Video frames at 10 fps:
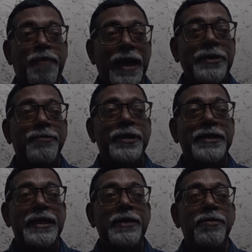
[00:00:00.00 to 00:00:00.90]
Part of the
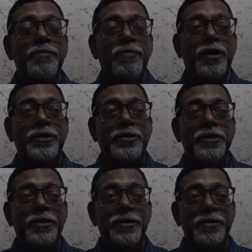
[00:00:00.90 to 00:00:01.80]
thing was,
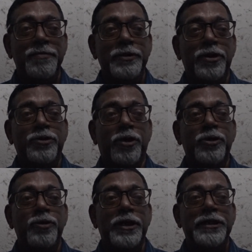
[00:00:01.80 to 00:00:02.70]
which was
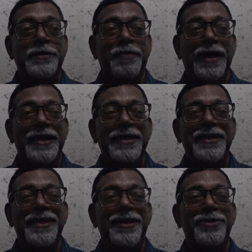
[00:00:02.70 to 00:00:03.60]
told to us by
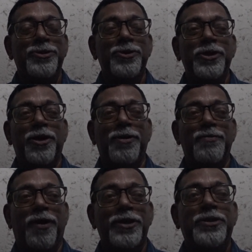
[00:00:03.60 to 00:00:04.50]
Tulio,
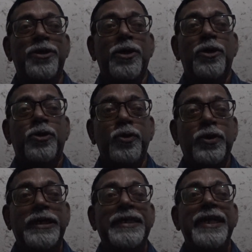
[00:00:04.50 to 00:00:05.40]
was to
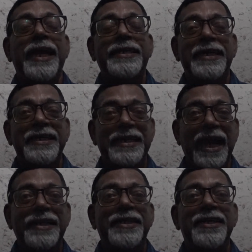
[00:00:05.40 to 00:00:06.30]
create a
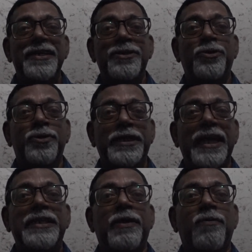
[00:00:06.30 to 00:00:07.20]
gutter to
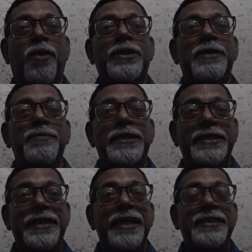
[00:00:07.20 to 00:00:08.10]
take the water
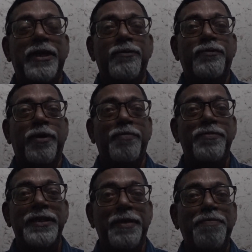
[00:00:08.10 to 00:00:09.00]
which drains out
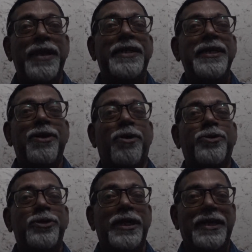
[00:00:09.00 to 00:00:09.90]
from the building
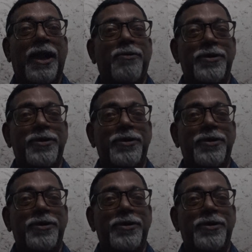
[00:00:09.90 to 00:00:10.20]
onto the ground.